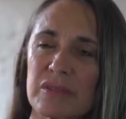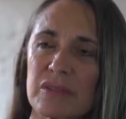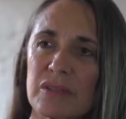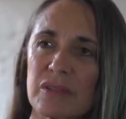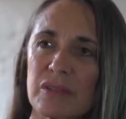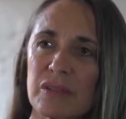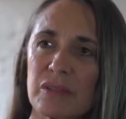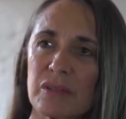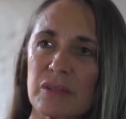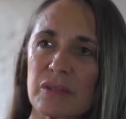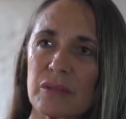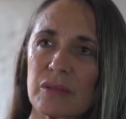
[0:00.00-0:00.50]

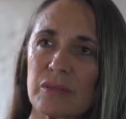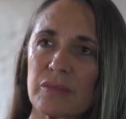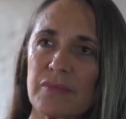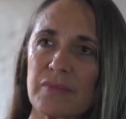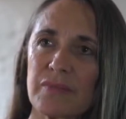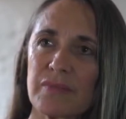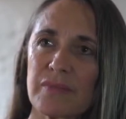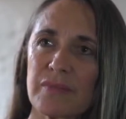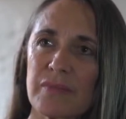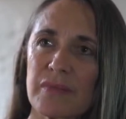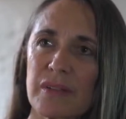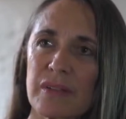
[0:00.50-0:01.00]
so
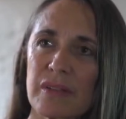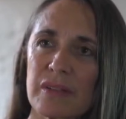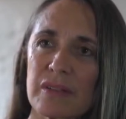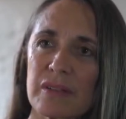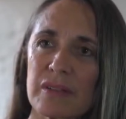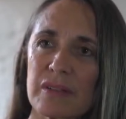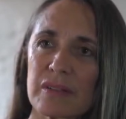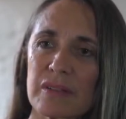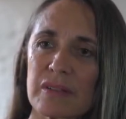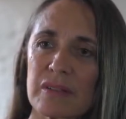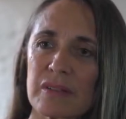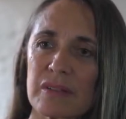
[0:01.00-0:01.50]

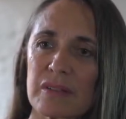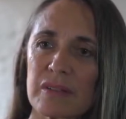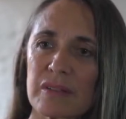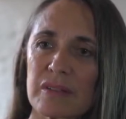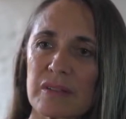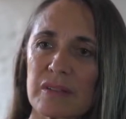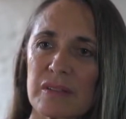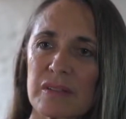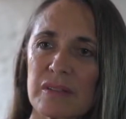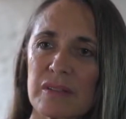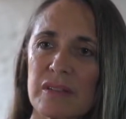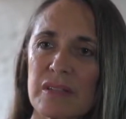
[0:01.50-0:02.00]

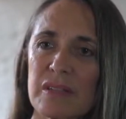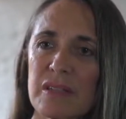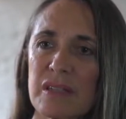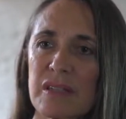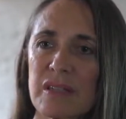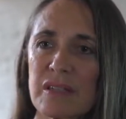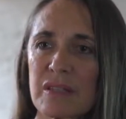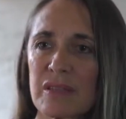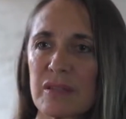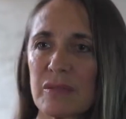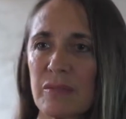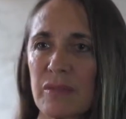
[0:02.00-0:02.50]
the
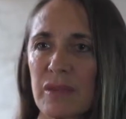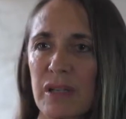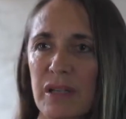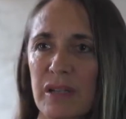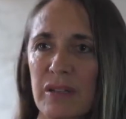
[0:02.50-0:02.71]
system